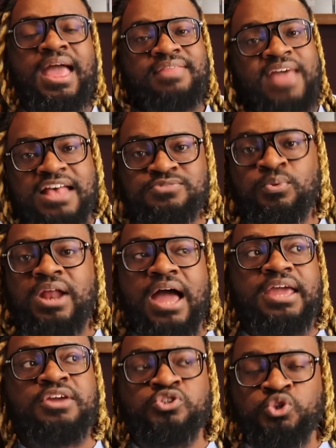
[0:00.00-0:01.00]
That's what
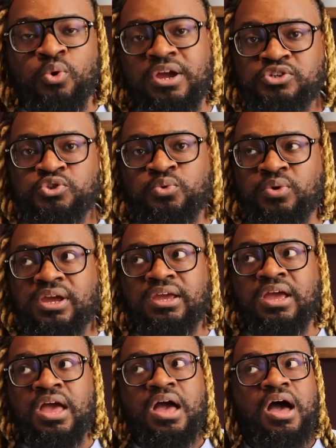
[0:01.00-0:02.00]
I enjoy
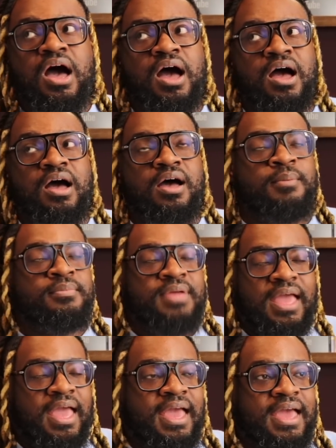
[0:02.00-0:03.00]
doing.
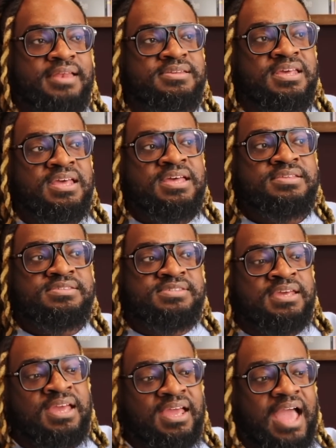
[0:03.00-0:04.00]
And
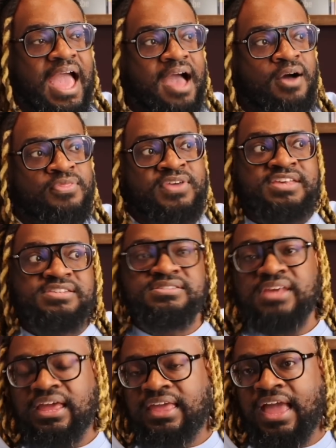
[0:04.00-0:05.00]
seeing how
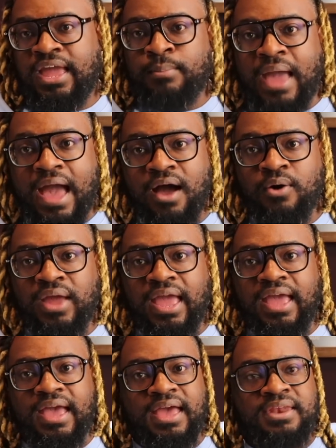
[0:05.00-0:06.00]
this came out
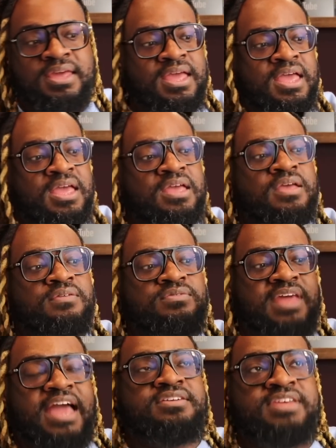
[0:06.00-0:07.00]
and
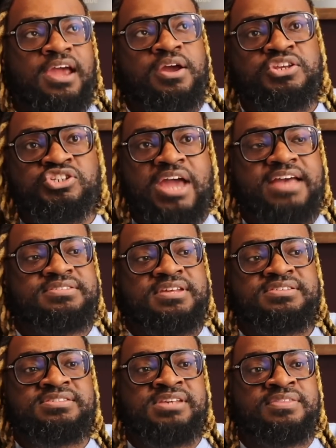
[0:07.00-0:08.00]
that Darius Jackson
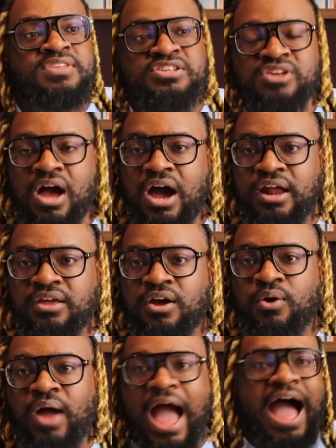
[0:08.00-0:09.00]
sent this
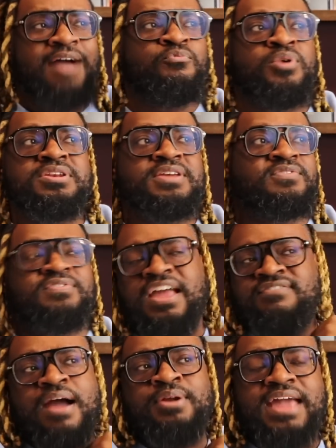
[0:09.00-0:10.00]
audio, if I would
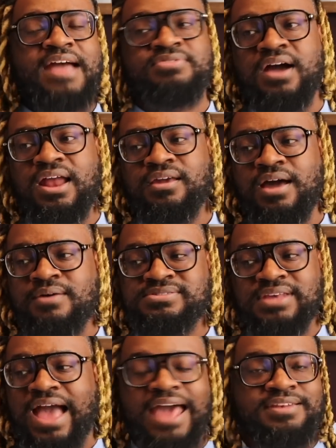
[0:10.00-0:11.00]
have got the
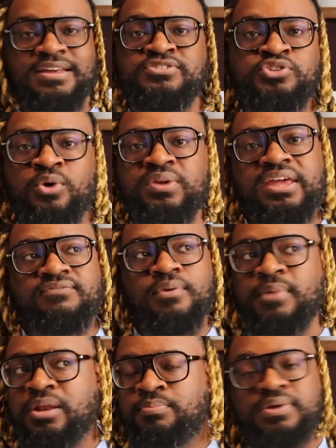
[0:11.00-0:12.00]
audio, there's no need for
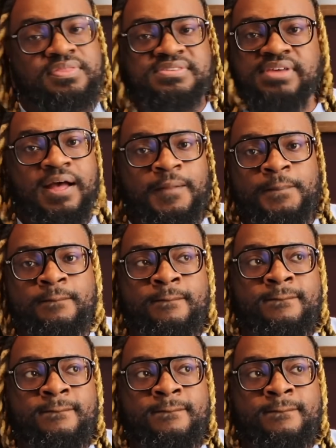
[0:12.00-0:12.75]
me to put this out.